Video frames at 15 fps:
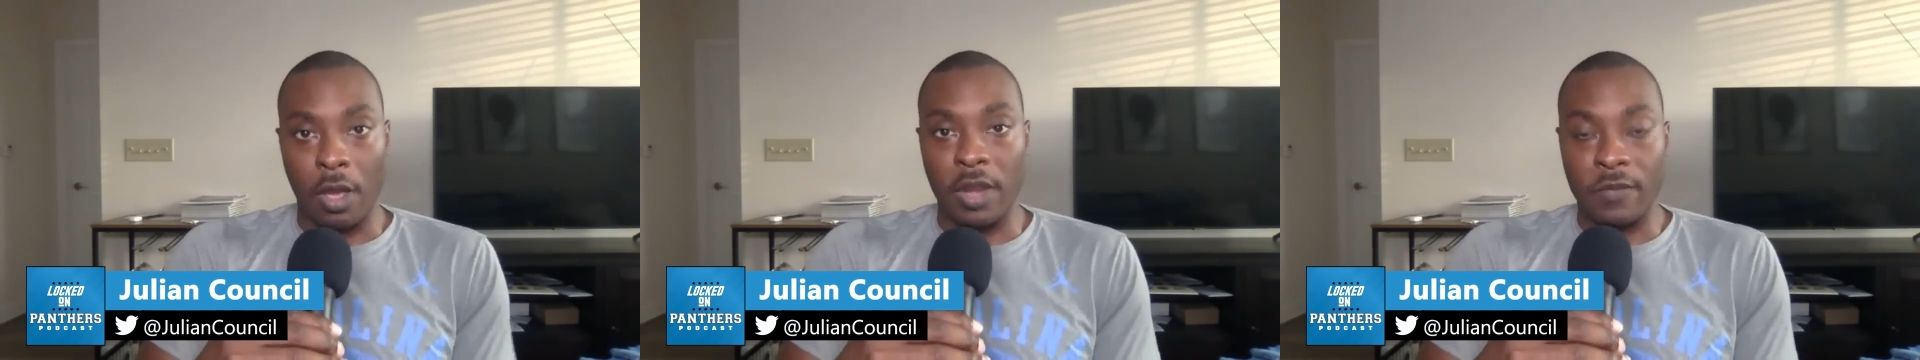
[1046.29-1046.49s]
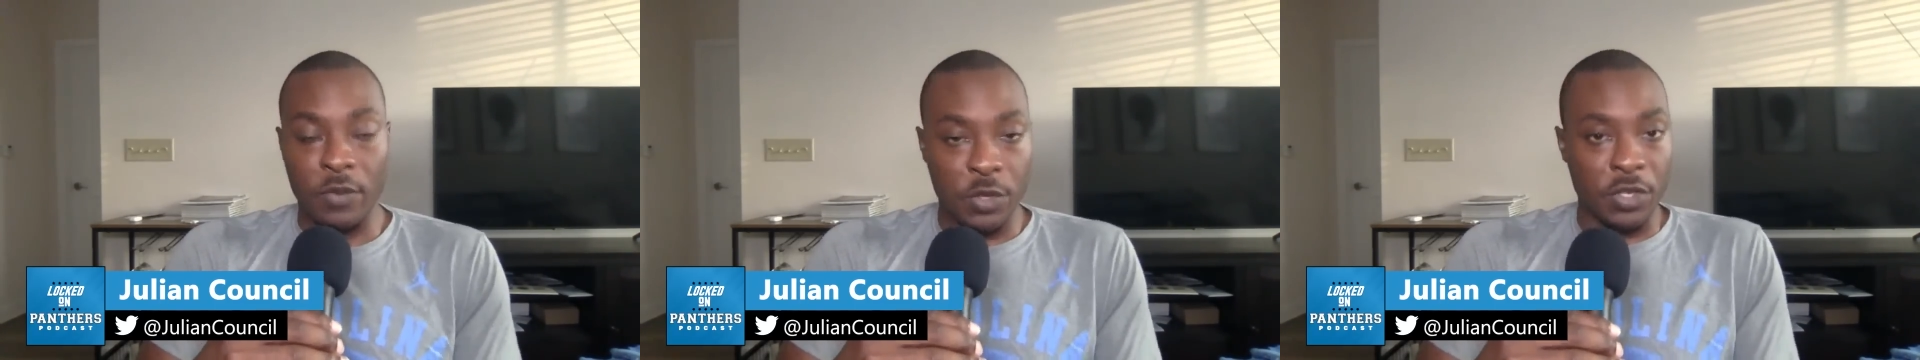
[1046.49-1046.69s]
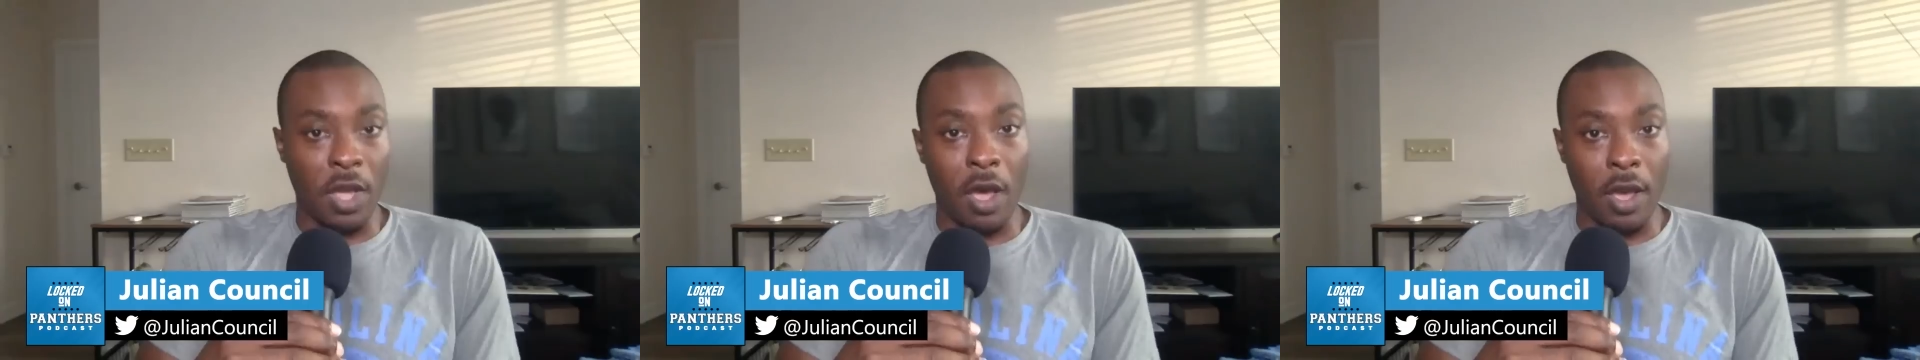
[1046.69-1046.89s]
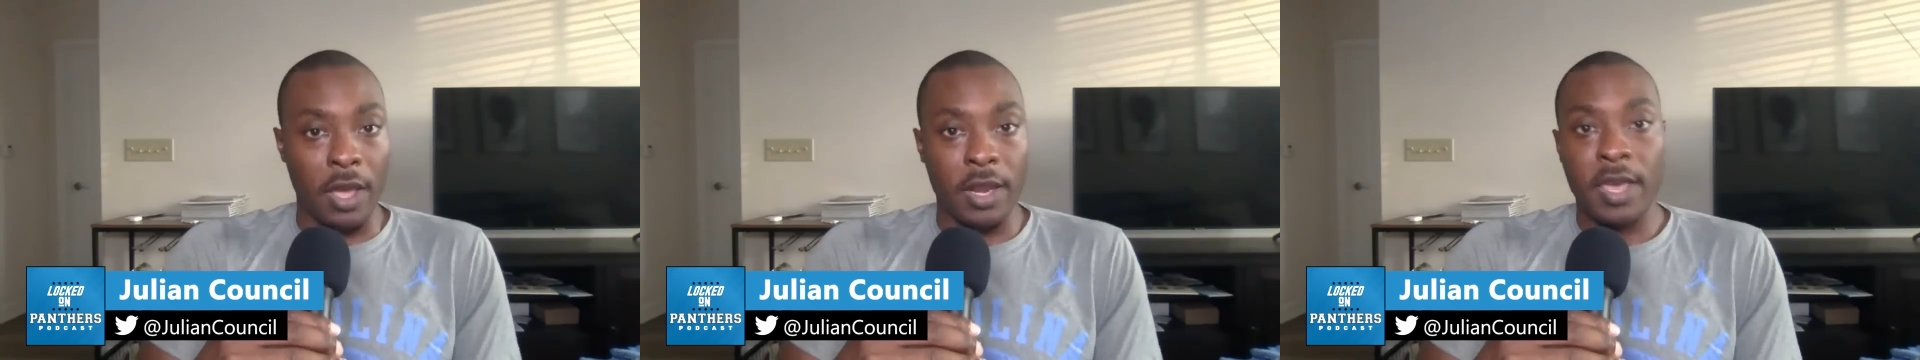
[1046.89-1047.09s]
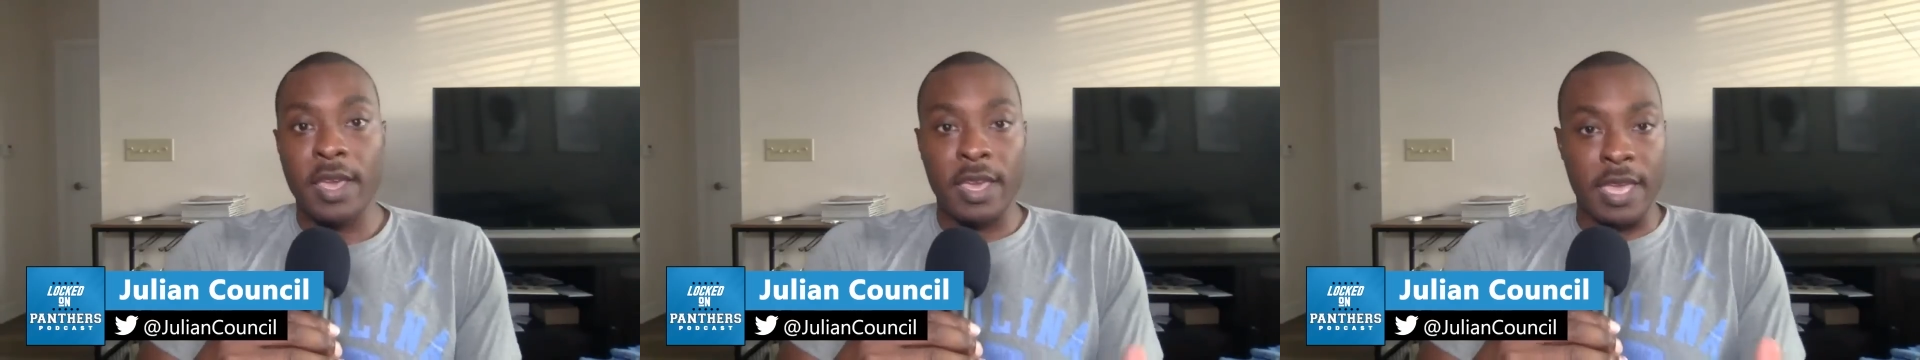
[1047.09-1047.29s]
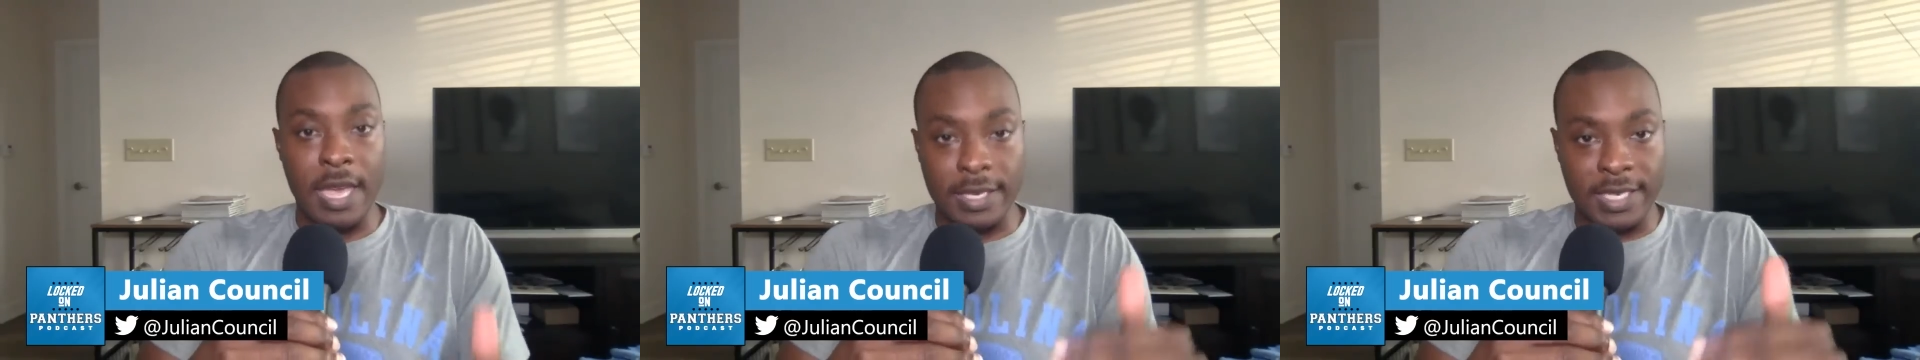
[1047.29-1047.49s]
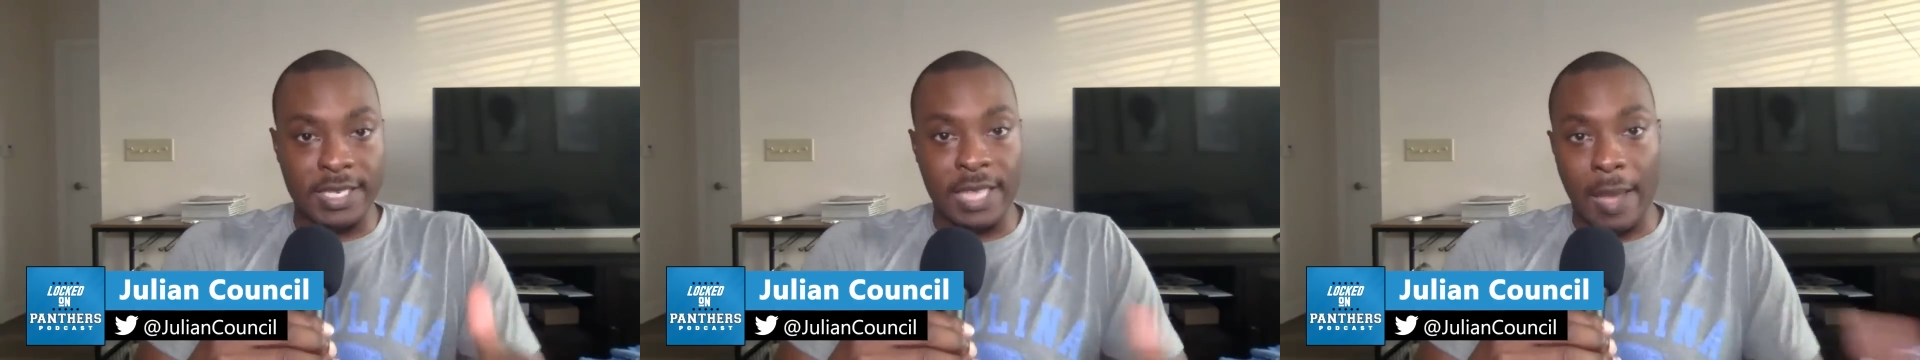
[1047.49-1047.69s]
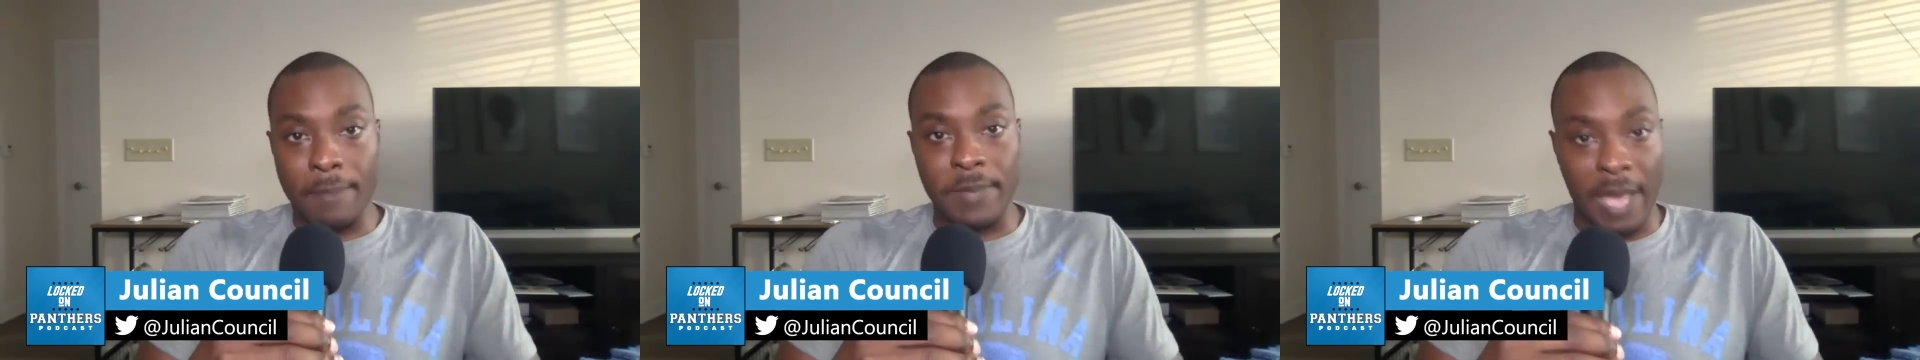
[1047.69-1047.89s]
And if you saw it, he had
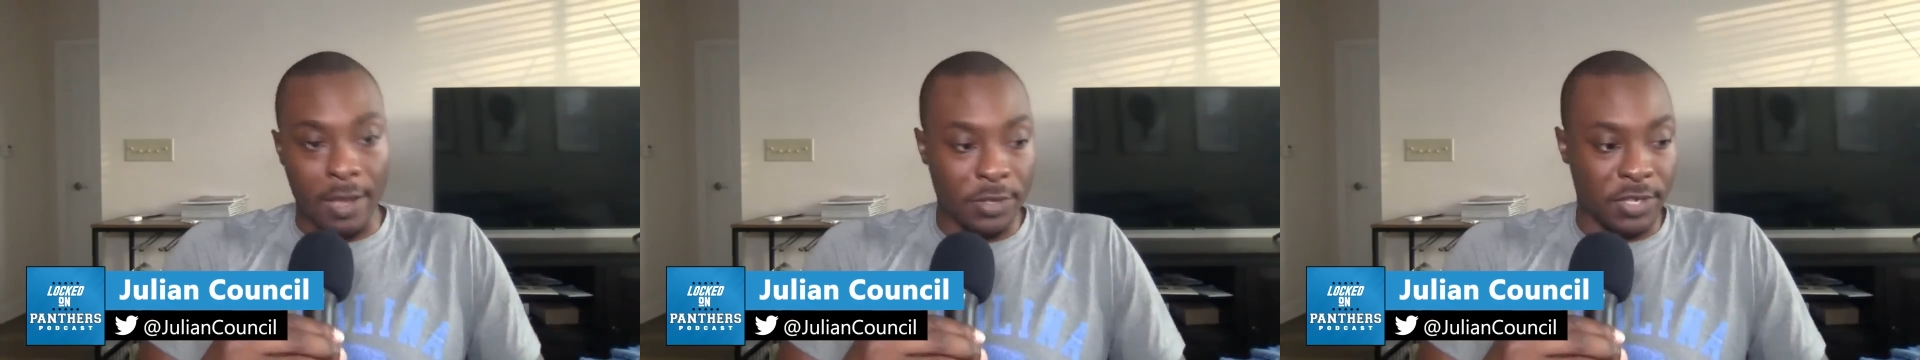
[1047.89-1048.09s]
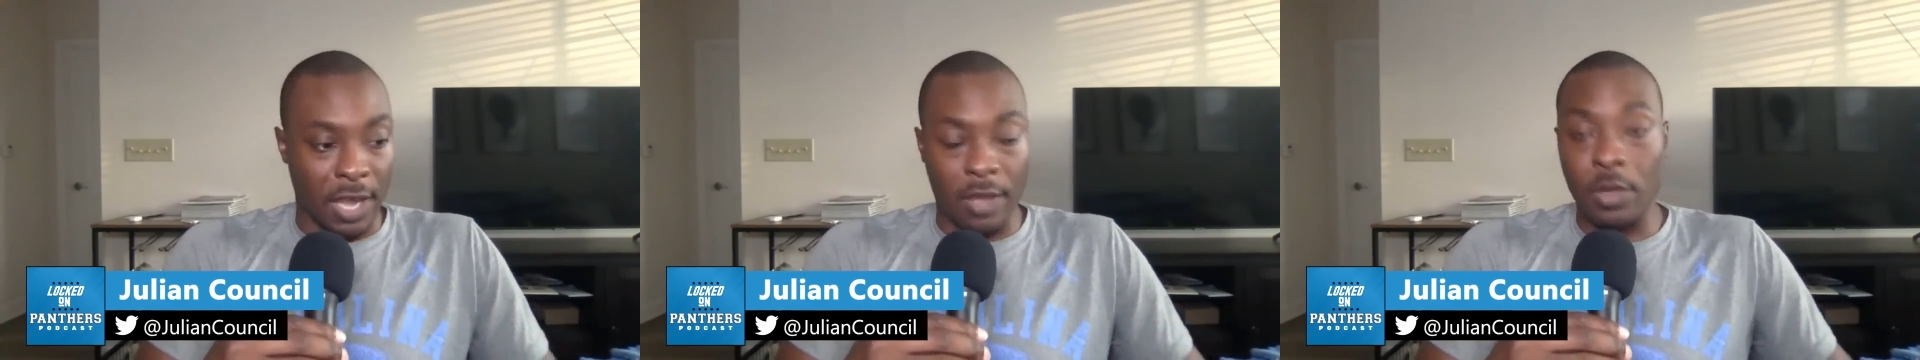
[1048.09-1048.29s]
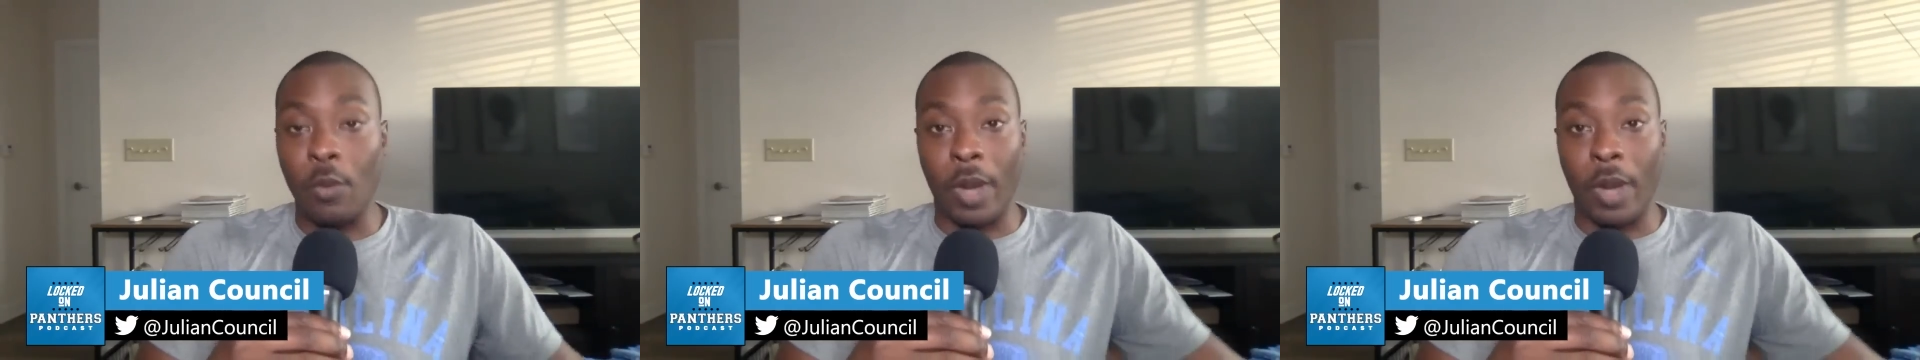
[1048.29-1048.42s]
stepped outside the